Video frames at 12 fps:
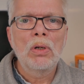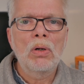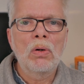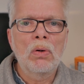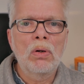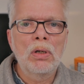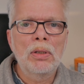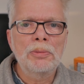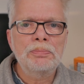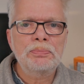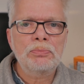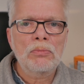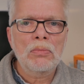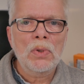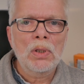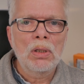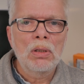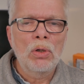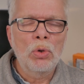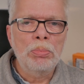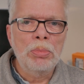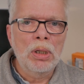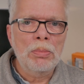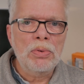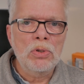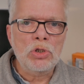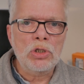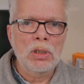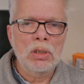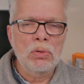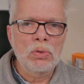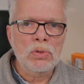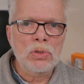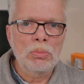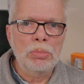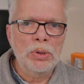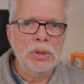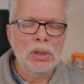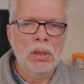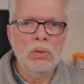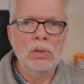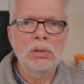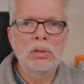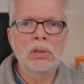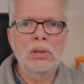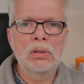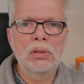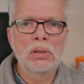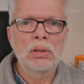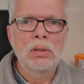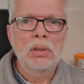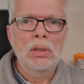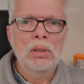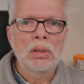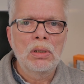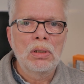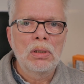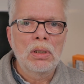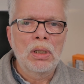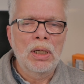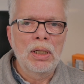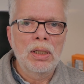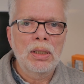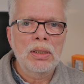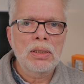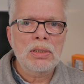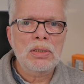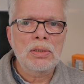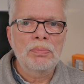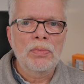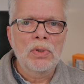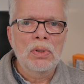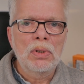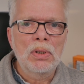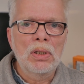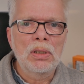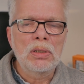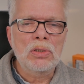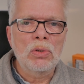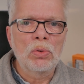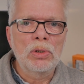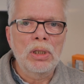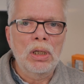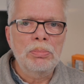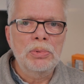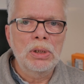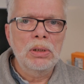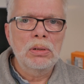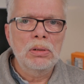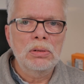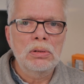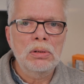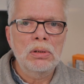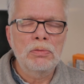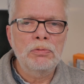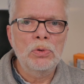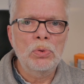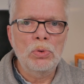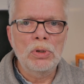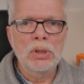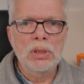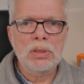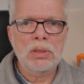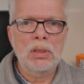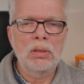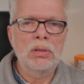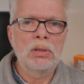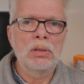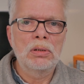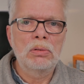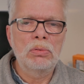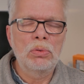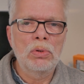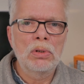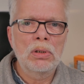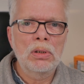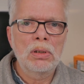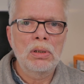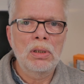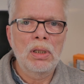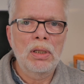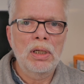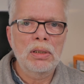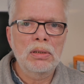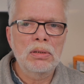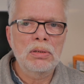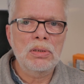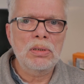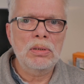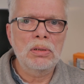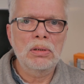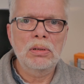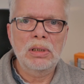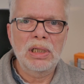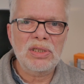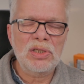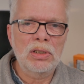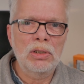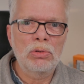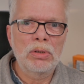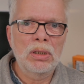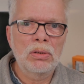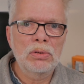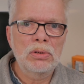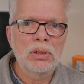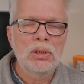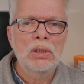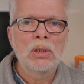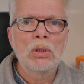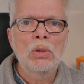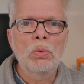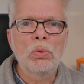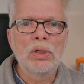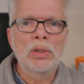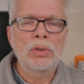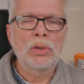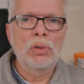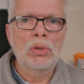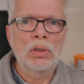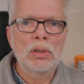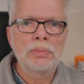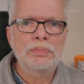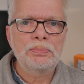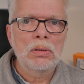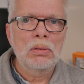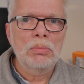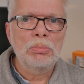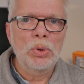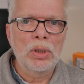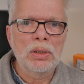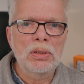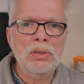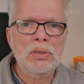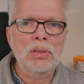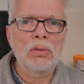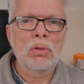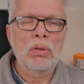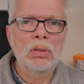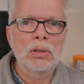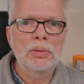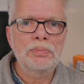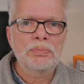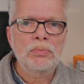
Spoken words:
or open up the shadows or bring down the highlights. That is only updated if you release the ruler, and that is guessing around where your brightest or